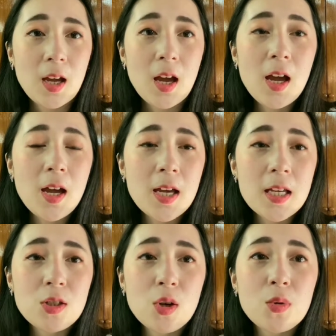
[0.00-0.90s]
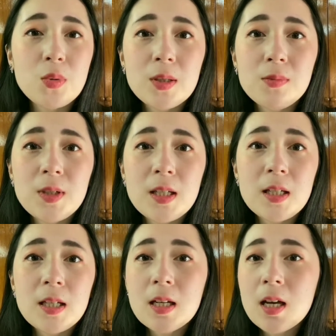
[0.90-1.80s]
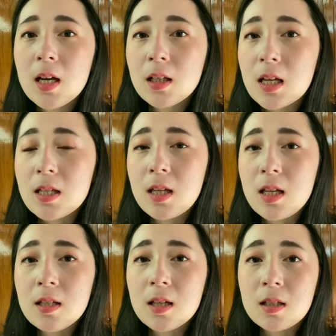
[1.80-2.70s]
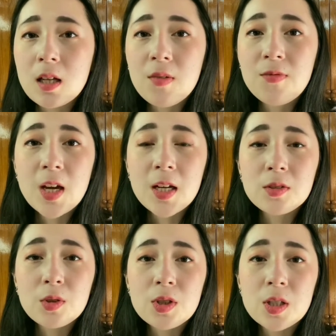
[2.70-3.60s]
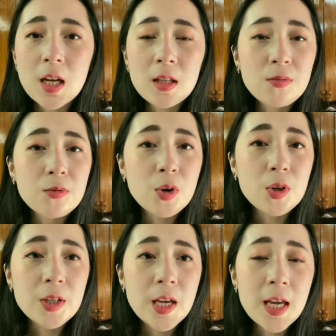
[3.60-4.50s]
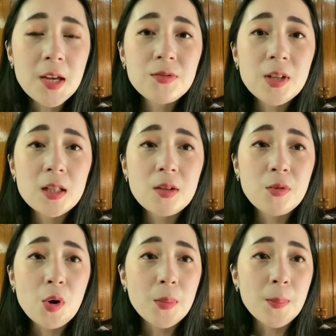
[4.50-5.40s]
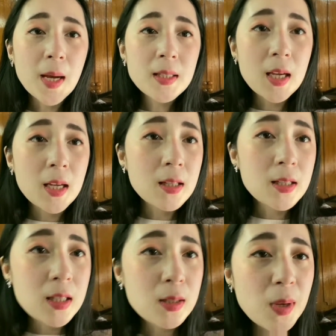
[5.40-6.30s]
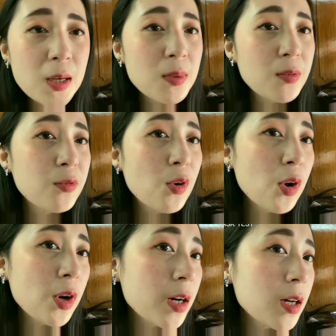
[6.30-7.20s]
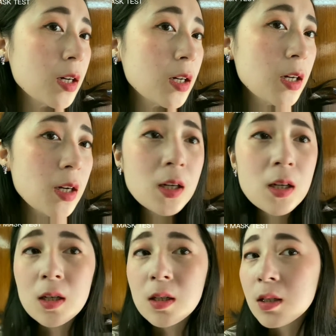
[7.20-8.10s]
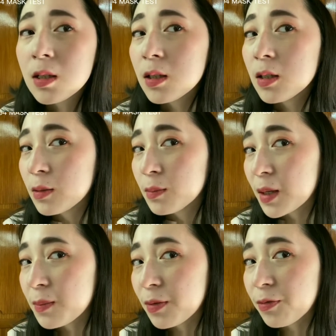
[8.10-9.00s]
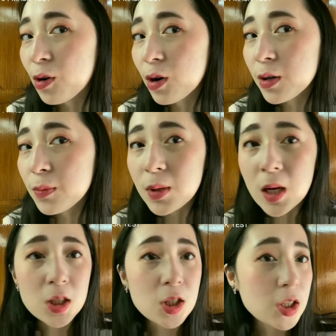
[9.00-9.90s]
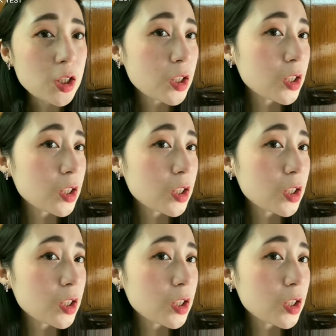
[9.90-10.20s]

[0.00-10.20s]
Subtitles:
Hi! So, we'll be testing the Teviant Rosette for KF94 mask, and this is my before blush